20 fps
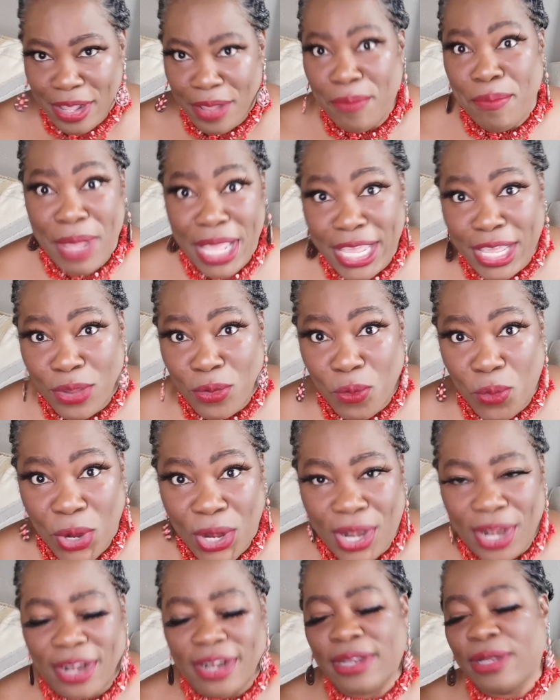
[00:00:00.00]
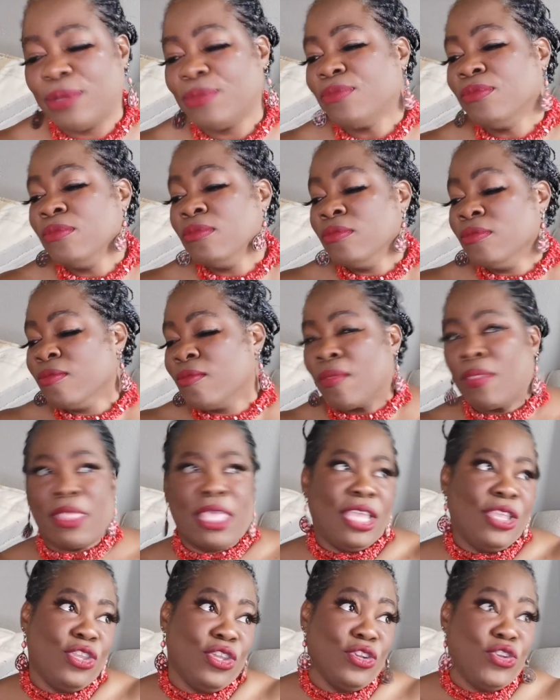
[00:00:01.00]
Make it work.
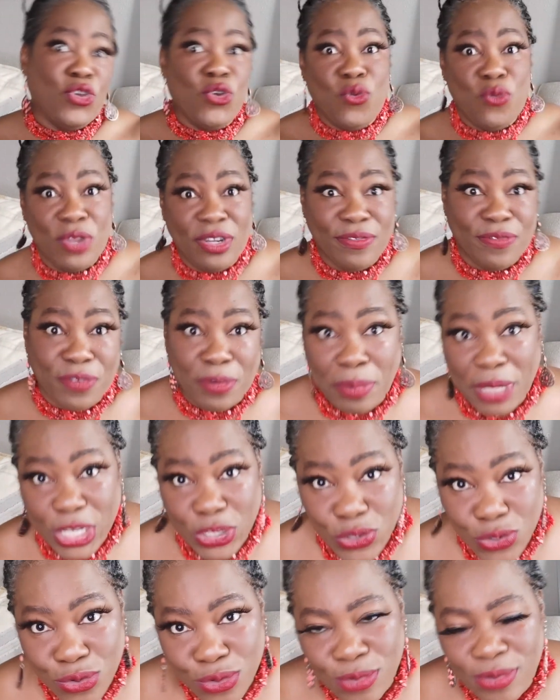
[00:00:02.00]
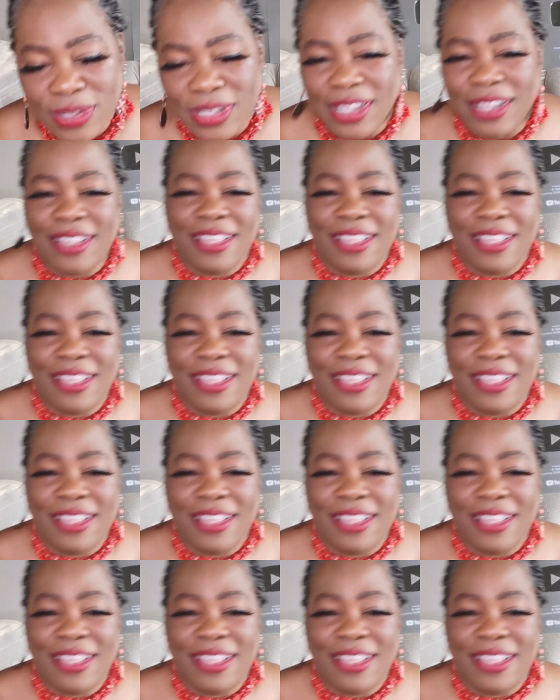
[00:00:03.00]
Can you do one for me too?